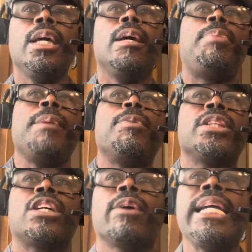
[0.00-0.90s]
People,
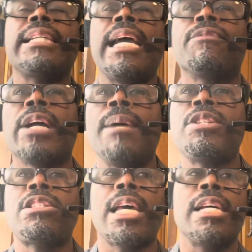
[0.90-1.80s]
the great Dave
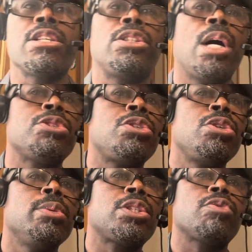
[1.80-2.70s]
Ramsey says, adults
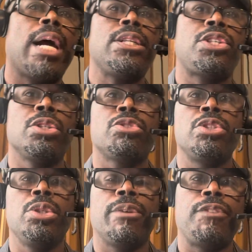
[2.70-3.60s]
do what's right, children
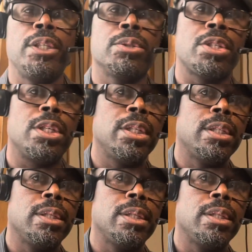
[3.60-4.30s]
do what feels good.